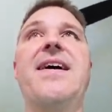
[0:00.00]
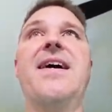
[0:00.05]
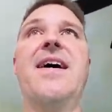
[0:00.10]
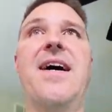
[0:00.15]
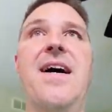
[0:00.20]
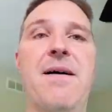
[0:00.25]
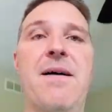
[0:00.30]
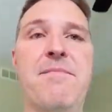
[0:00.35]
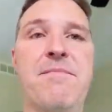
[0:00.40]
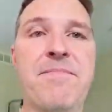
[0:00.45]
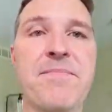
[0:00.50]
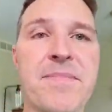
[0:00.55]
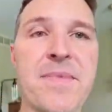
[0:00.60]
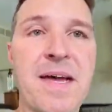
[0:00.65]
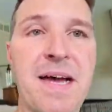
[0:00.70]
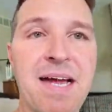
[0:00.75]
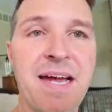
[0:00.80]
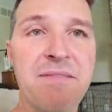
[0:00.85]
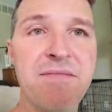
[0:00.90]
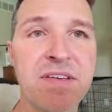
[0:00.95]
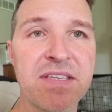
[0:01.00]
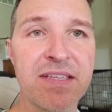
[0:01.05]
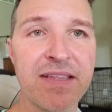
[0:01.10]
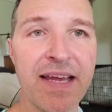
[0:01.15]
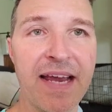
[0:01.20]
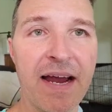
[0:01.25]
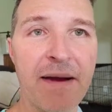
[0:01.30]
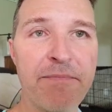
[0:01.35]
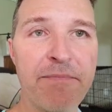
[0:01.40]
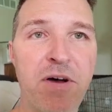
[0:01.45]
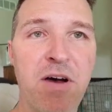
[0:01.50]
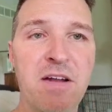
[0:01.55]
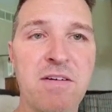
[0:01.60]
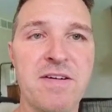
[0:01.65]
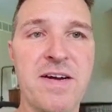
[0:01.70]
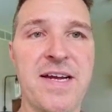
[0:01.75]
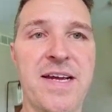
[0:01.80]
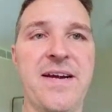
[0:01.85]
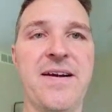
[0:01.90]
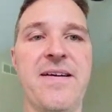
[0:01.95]
Um, I have this lamp on
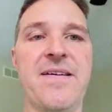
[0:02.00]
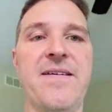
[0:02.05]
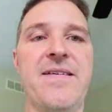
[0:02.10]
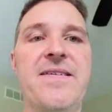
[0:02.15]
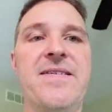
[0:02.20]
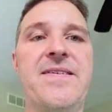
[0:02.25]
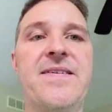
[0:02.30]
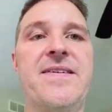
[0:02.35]
right here,